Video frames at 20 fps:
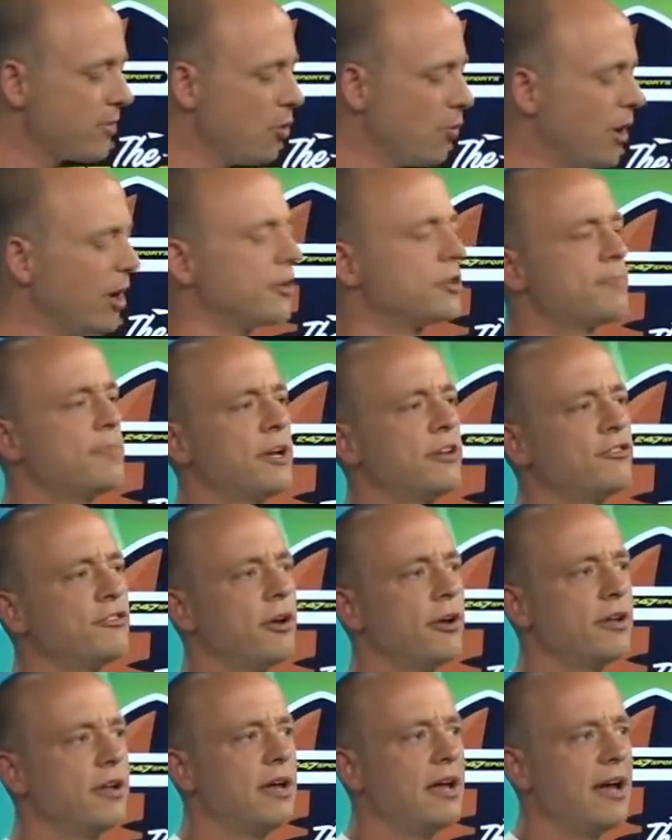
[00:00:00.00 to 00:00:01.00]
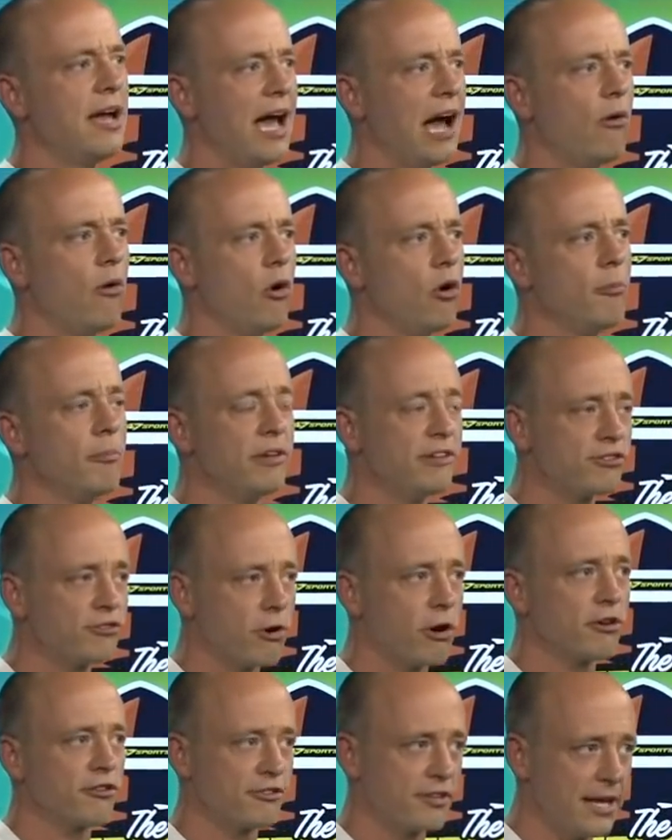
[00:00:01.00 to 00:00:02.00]
Well, it depends on how Ole Miss
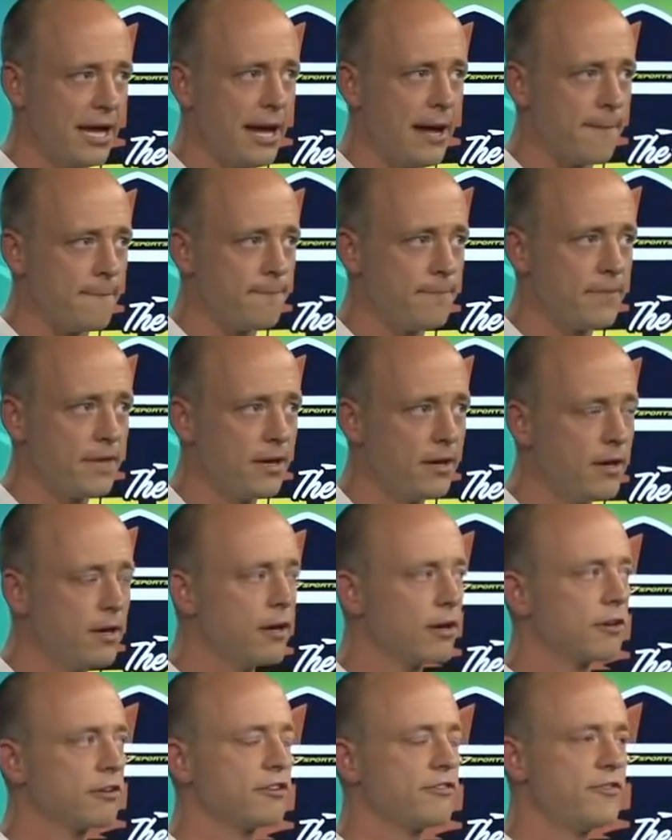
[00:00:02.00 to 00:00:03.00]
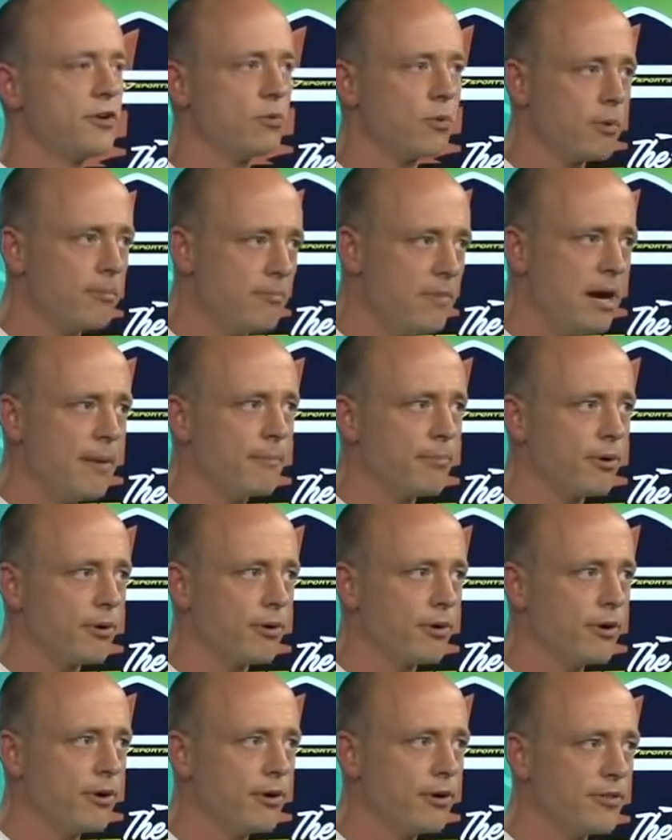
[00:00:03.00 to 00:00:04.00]
starts the game. Because if you
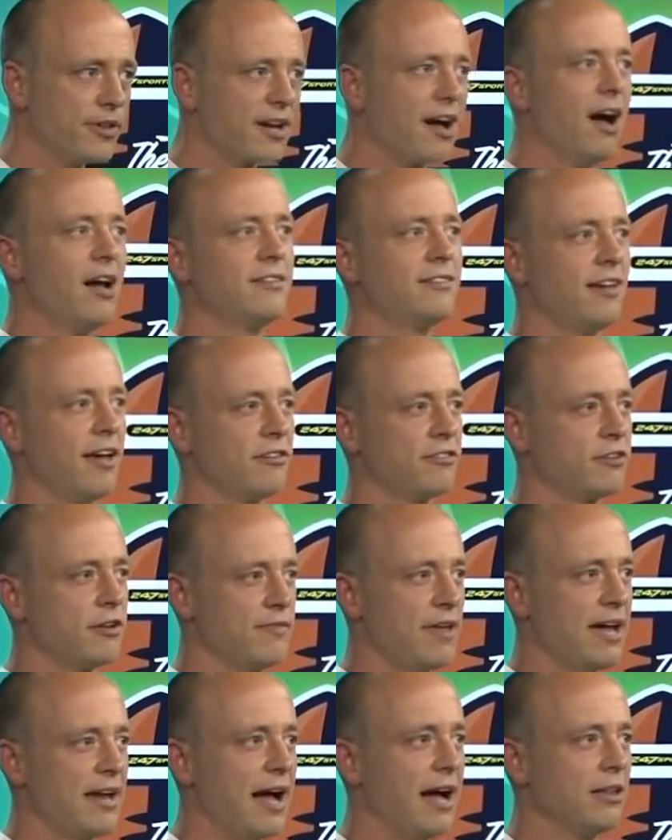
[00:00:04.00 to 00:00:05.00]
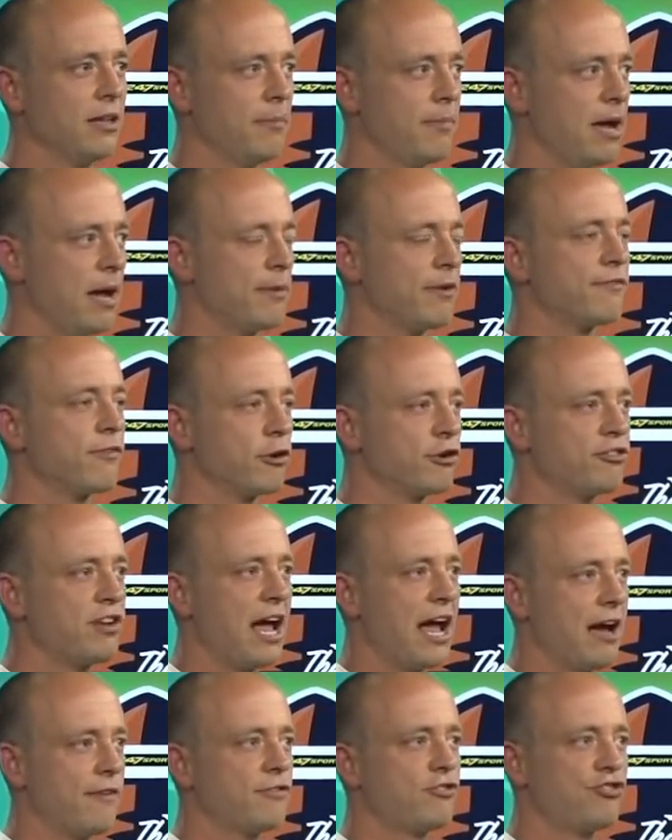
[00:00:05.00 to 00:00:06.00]
remember the context of that Alabama first
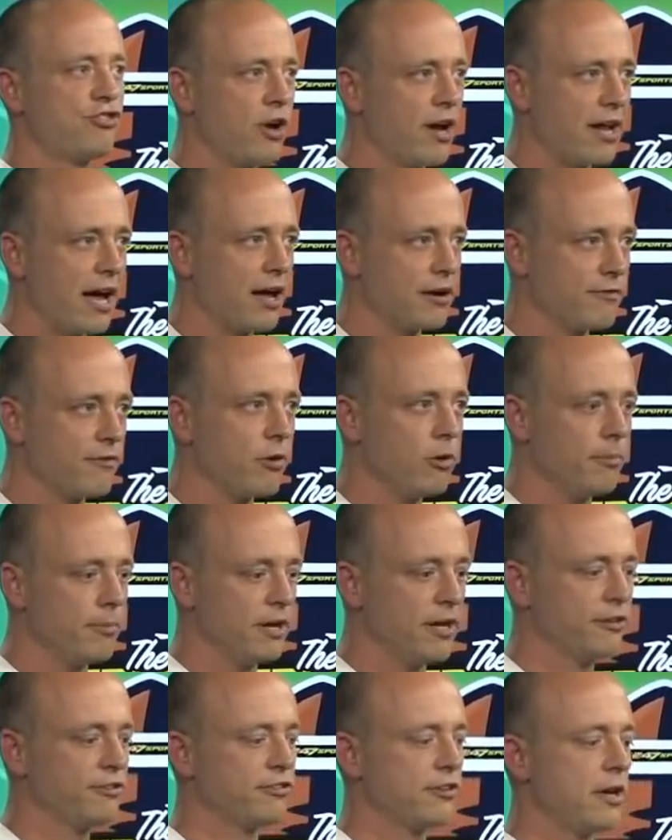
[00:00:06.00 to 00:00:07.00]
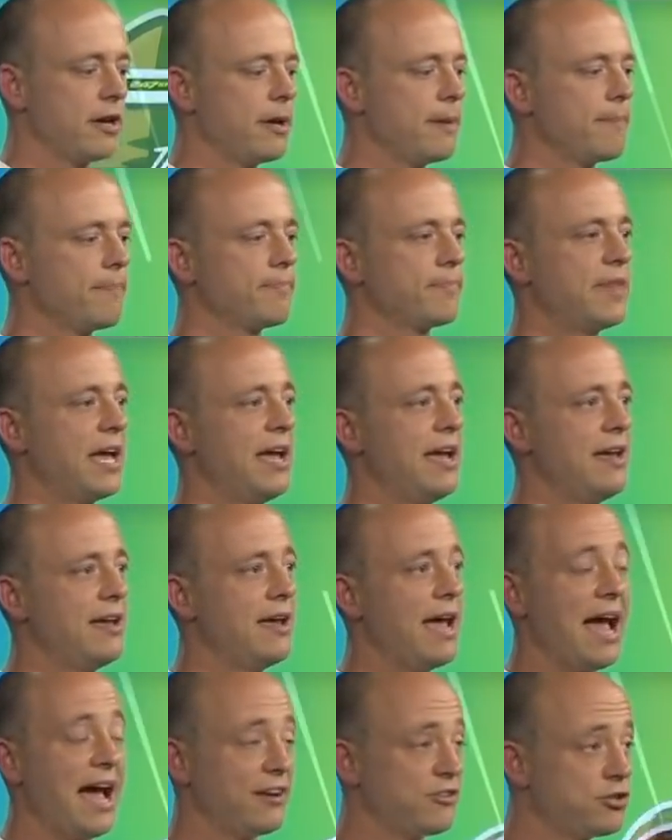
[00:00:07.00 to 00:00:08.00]
half shutout of Ole Miss, they
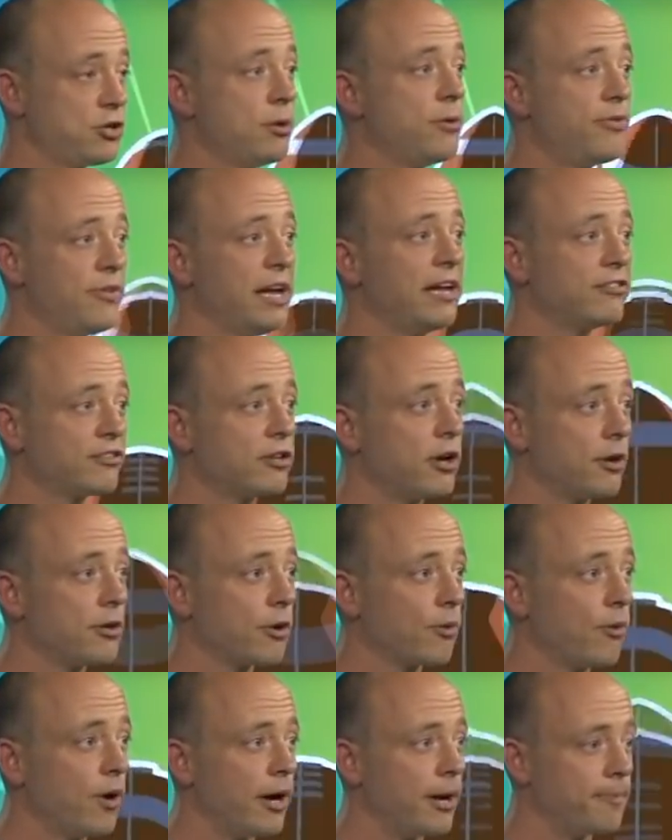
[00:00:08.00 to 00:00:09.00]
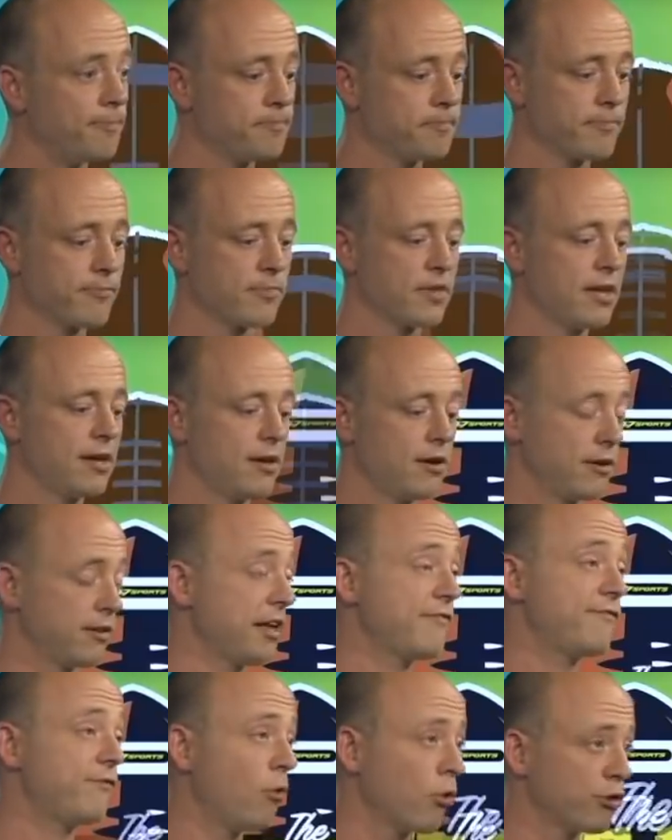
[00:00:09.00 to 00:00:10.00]
had two things go their way, or
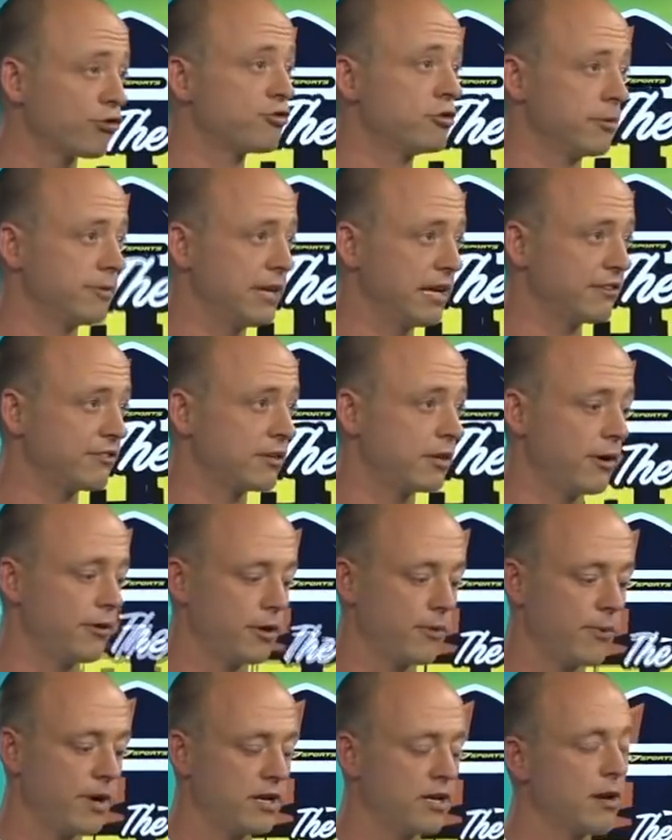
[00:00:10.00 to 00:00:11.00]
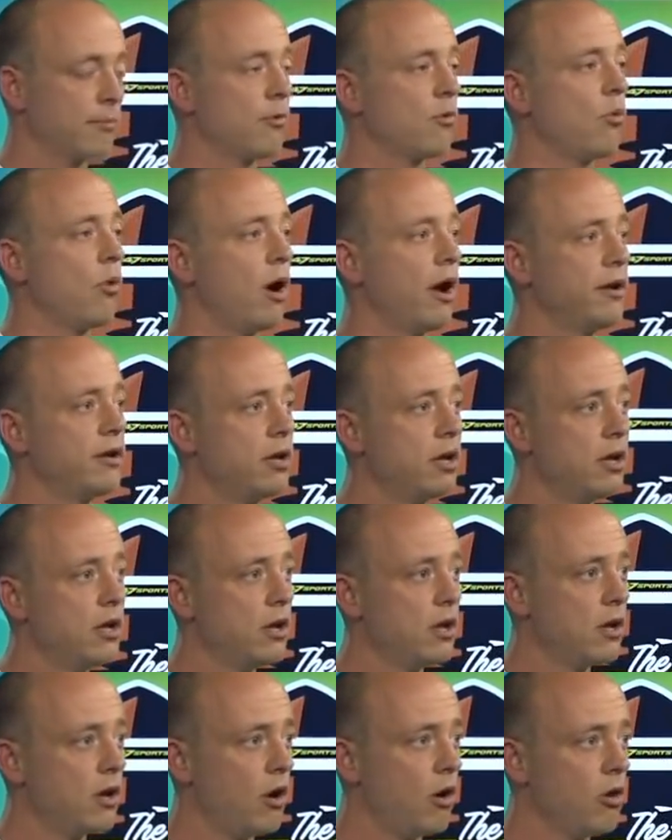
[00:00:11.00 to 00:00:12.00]
they forced two things to go their way. Number one,
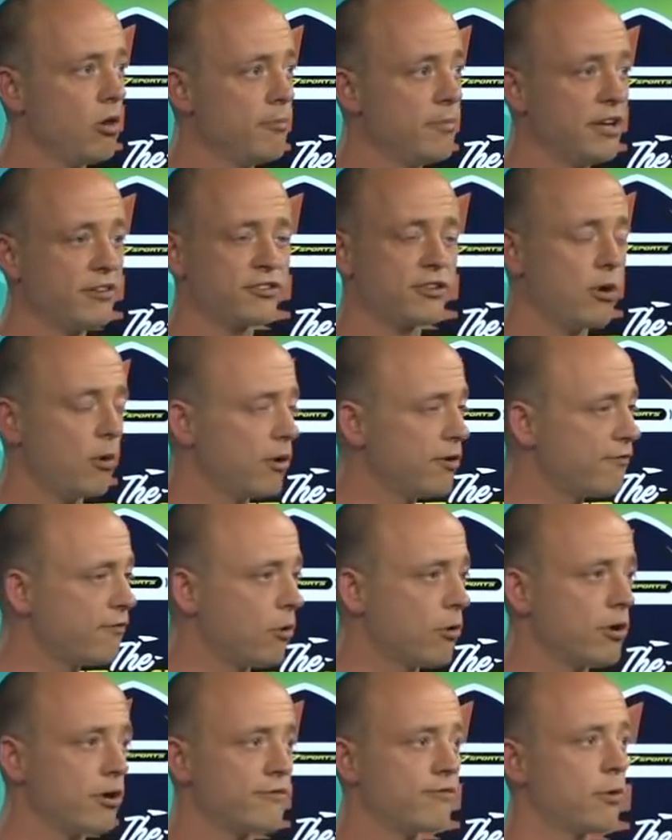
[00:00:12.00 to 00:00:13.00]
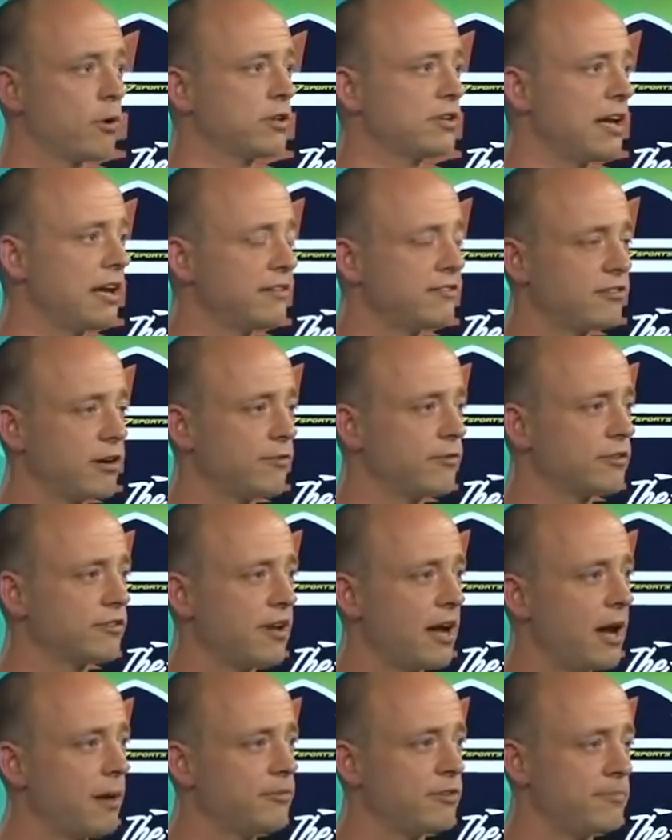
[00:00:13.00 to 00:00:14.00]
Ole Miss going for it on fourth down several
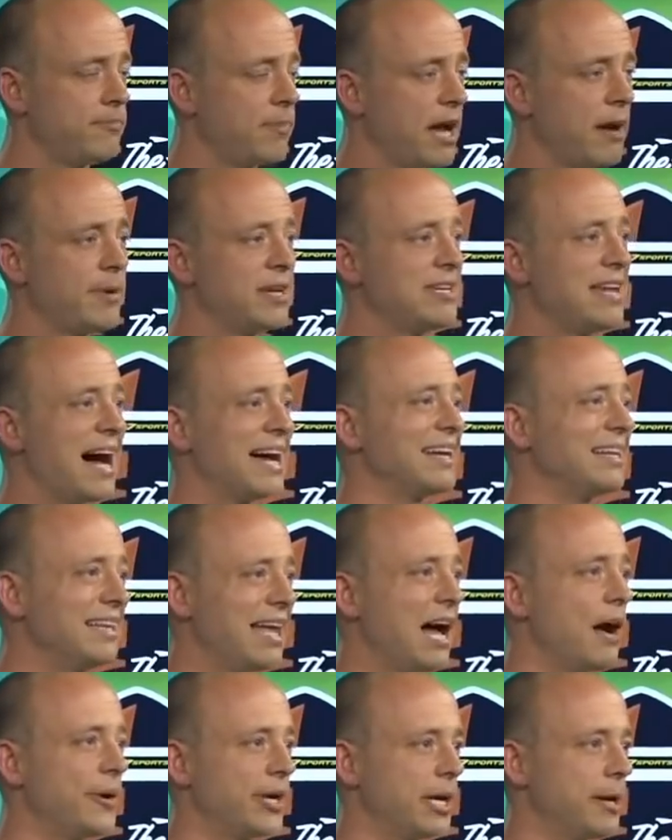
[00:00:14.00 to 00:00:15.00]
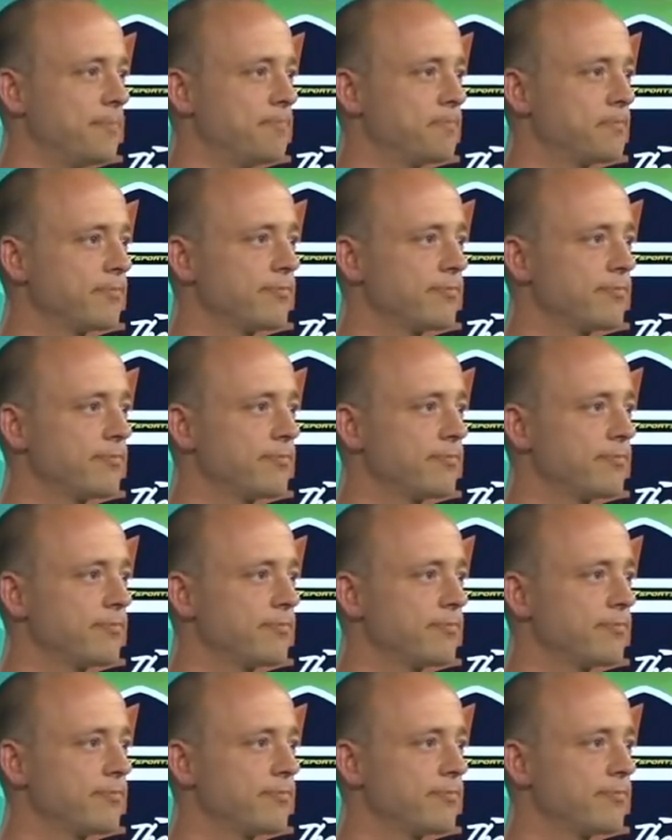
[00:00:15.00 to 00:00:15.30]
times and Bama not allowing it.